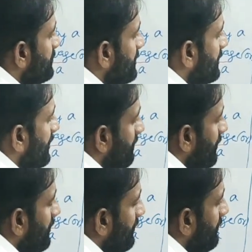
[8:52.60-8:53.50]
T
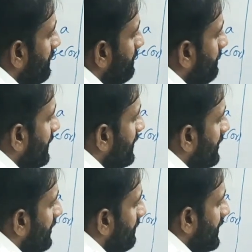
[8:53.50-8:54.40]
comma
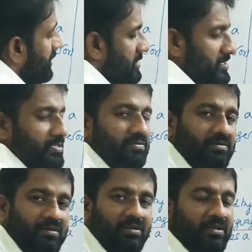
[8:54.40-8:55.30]
P comma S.
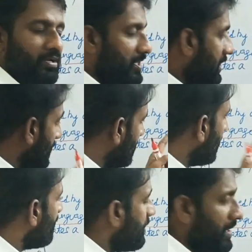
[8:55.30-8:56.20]

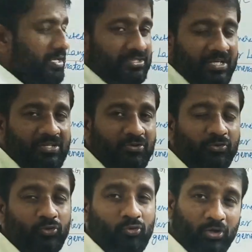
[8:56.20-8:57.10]
Now I am asking
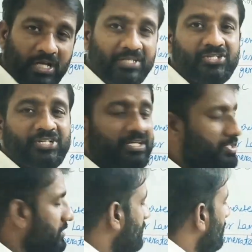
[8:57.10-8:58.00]
you to construct